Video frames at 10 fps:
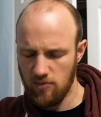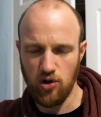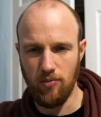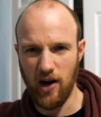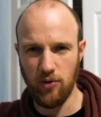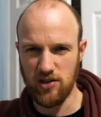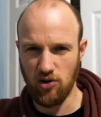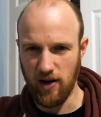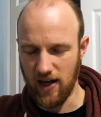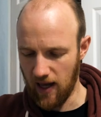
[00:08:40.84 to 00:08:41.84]
sure Mike will
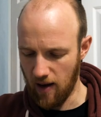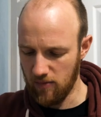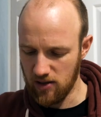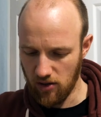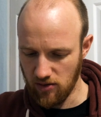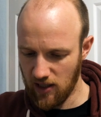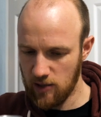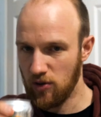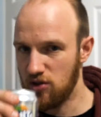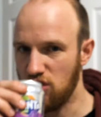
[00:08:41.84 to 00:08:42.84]
disagree again, but he's not no
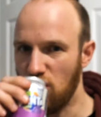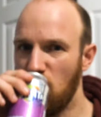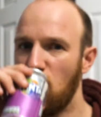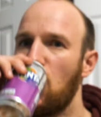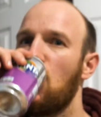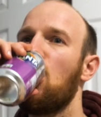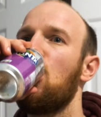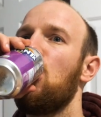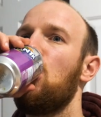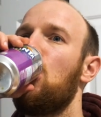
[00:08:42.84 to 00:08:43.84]
taste buds, so. This is the
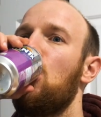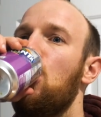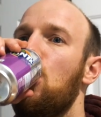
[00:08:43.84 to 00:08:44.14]
man who once